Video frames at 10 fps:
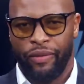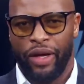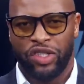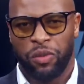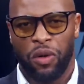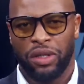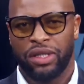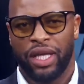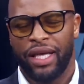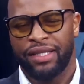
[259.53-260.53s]
Sports
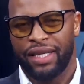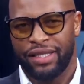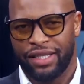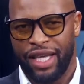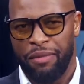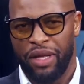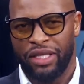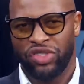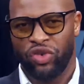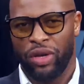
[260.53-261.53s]
is an entertainment
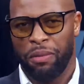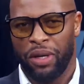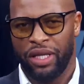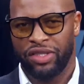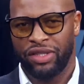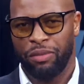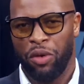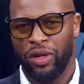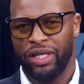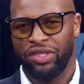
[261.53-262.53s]
industry, but it's
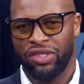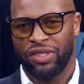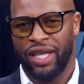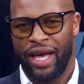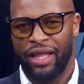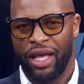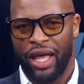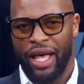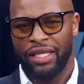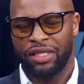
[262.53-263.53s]
more than just that.
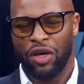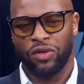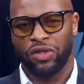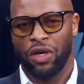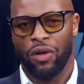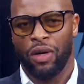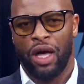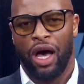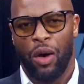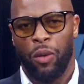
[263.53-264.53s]
It's also
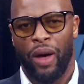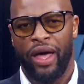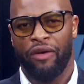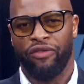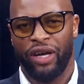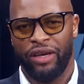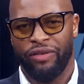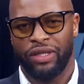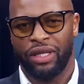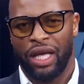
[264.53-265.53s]
a way of
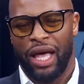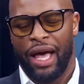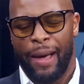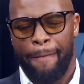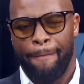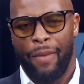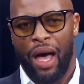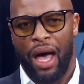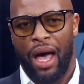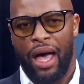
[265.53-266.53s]
living.
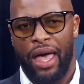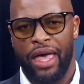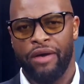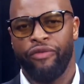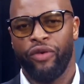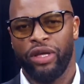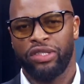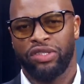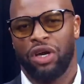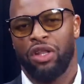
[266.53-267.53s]
If we
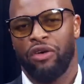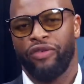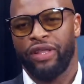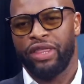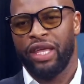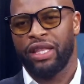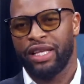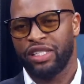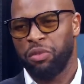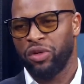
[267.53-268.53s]
start off and think that
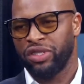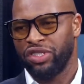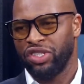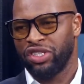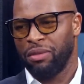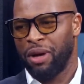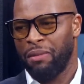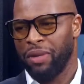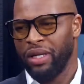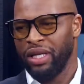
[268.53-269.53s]
sports is just about
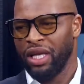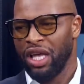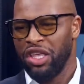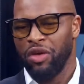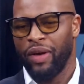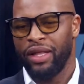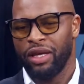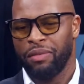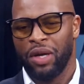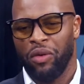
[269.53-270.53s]
money, you end
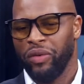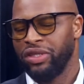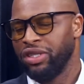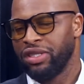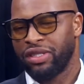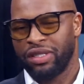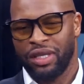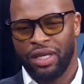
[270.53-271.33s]
up with just